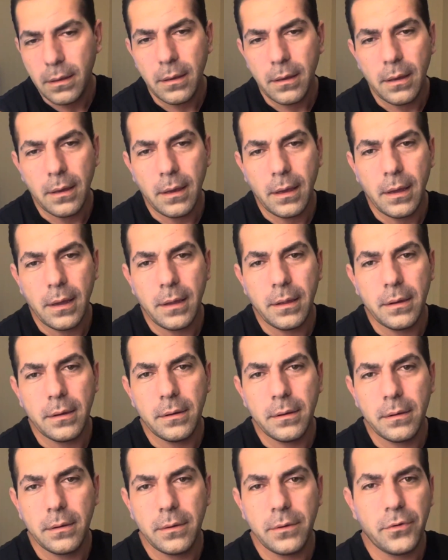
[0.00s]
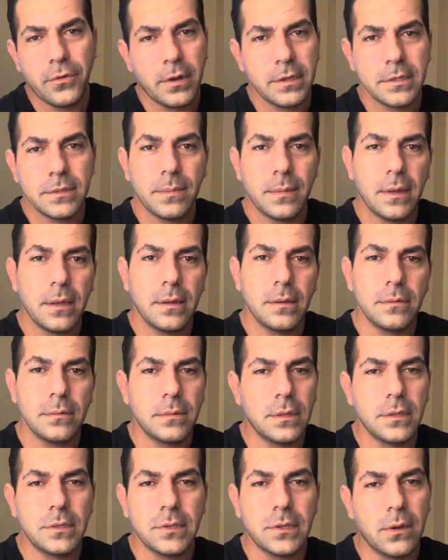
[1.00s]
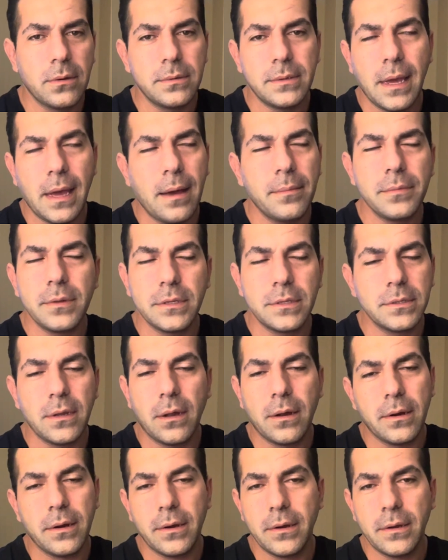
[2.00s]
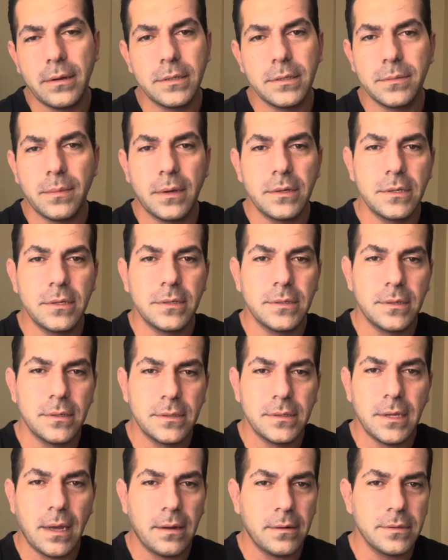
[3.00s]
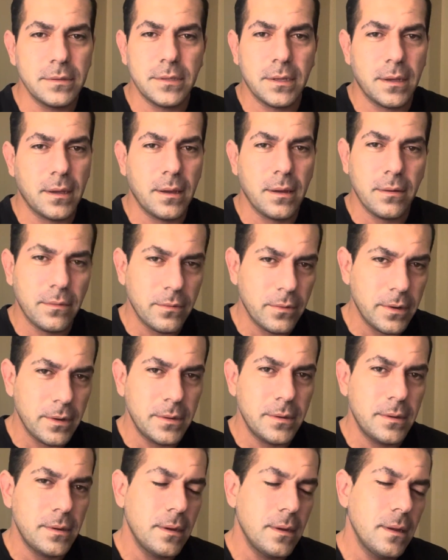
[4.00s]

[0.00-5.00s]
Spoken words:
And trust me, the slow tap does not hurt as much as it sounds like it would.